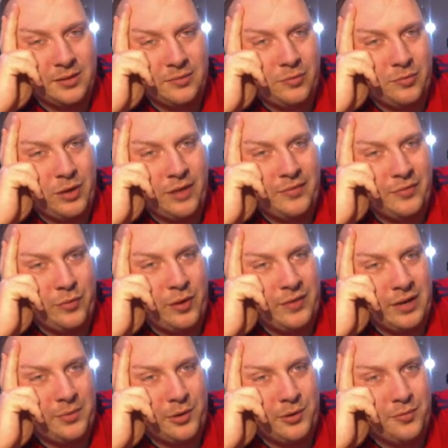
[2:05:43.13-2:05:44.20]
Why have
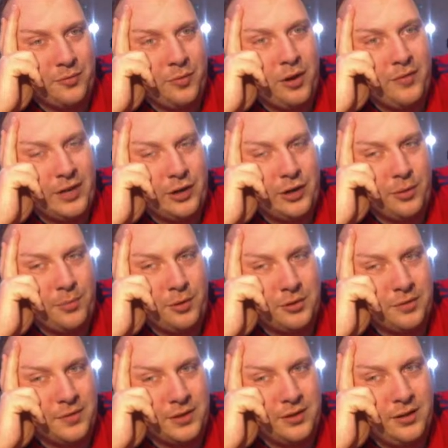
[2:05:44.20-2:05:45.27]
they not booked for
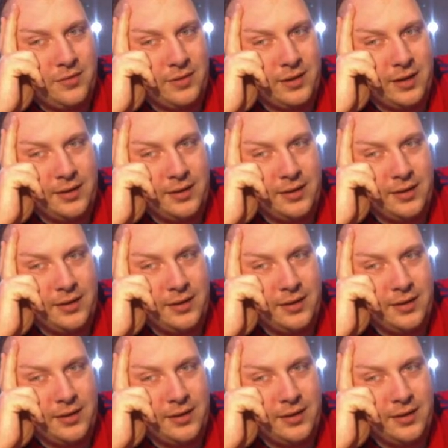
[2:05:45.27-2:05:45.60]
the diving? Then?